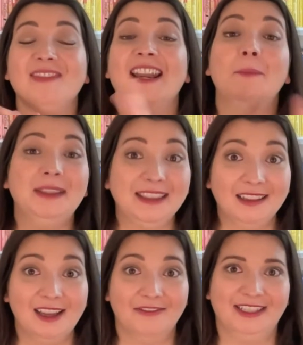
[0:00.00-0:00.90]
And I would
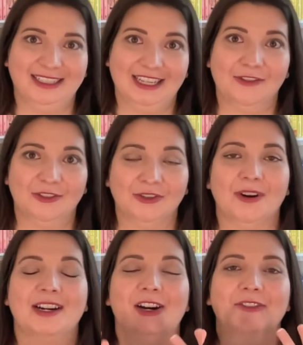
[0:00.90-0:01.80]
love to see you
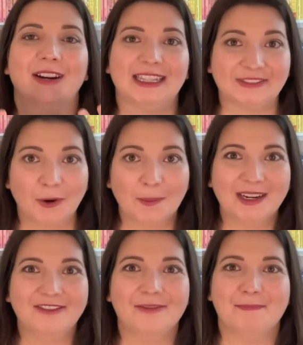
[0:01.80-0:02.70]
join our
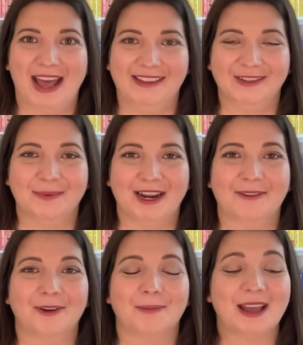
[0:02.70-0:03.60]
transformative
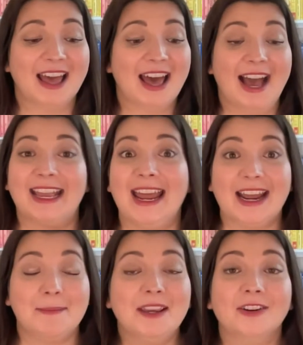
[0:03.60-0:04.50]
mastermind group. Again,
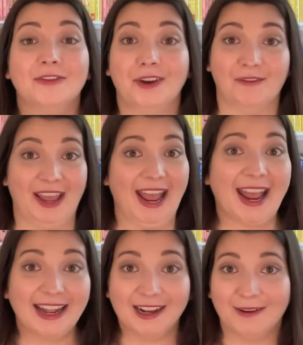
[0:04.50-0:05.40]
I'm here if you have
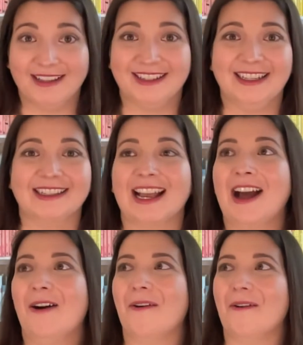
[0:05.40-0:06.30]
any questions
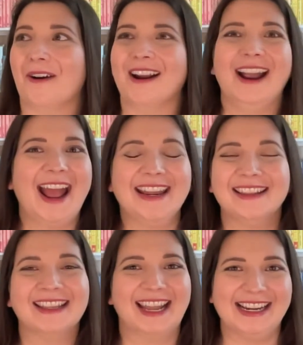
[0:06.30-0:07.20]
or
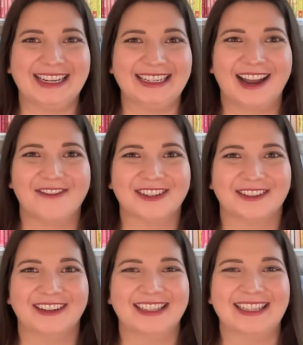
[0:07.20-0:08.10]
anything that I didn't cover
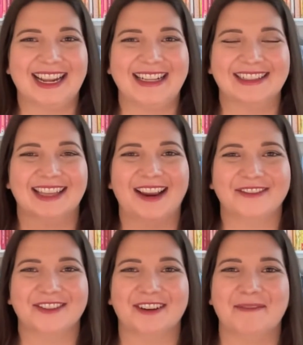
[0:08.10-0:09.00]
during today's live
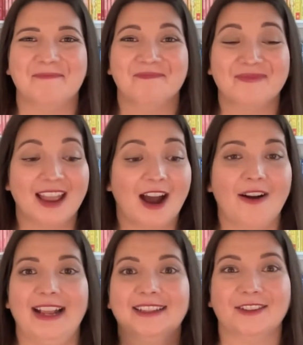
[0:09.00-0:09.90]
stream.
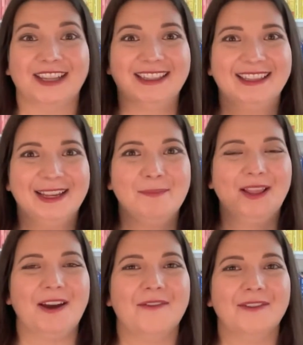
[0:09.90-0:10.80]
Okay, so click the link
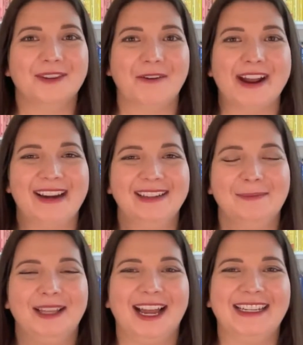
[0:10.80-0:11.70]
below, go ahead and
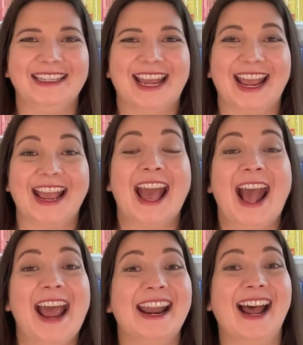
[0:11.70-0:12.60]
apply today,
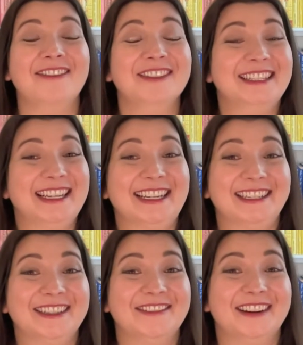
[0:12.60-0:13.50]
and I will see
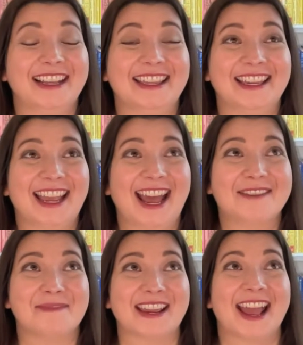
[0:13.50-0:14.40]
you in the
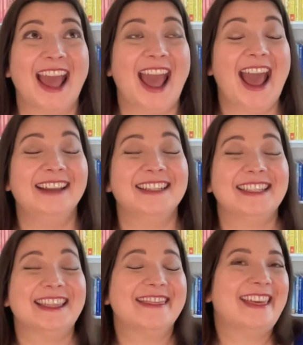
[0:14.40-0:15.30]
Academy. And
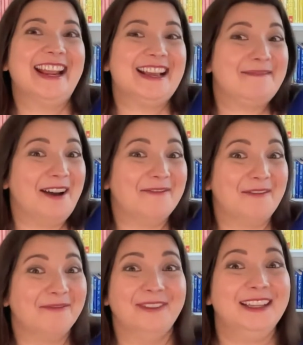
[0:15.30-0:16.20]
just think about
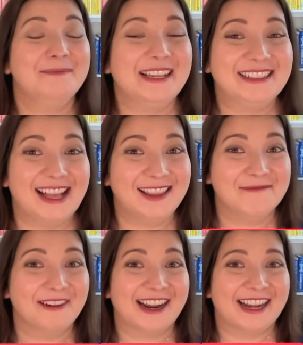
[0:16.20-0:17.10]
what we'll be
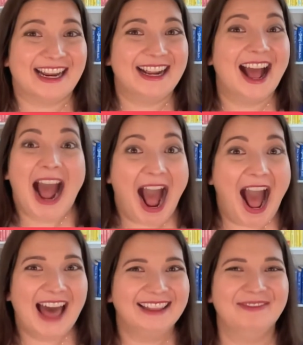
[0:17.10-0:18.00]
celebrating
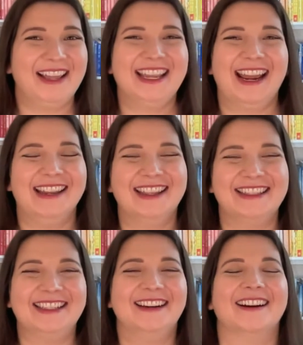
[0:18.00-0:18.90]
by the end of
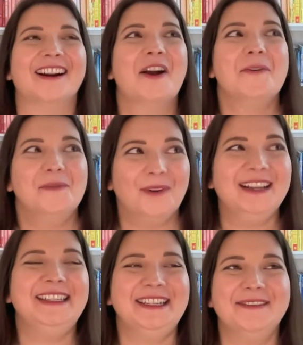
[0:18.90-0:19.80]
this year.
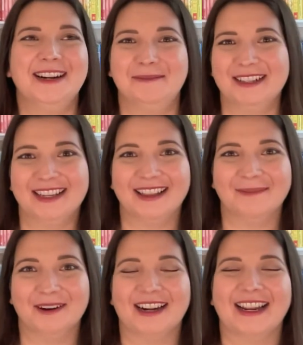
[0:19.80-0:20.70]
What do you want to be
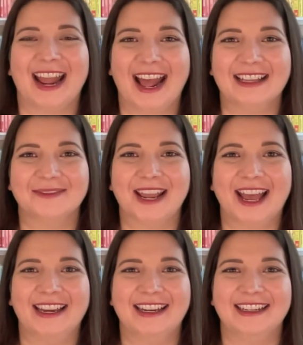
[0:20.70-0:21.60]
celebrating as we
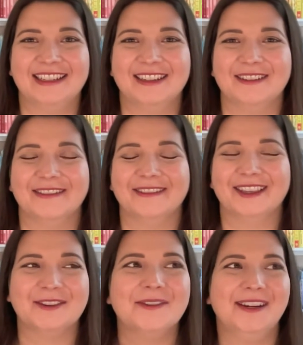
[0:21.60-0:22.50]
head into
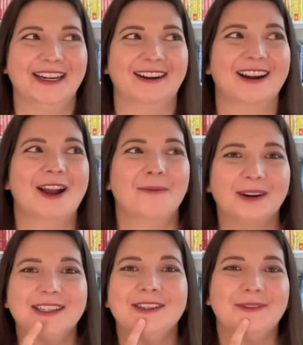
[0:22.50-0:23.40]
the new year?
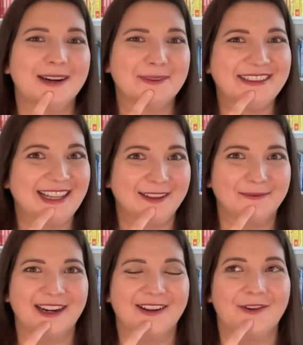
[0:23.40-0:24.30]
What do you want to be
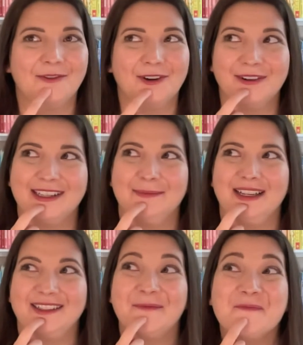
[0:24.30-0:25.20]
celebrating over
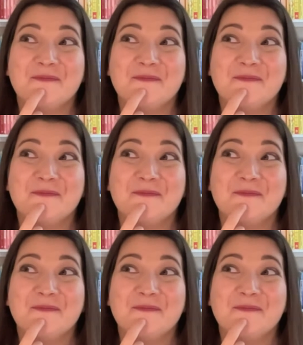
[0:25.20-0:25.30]
Christmas?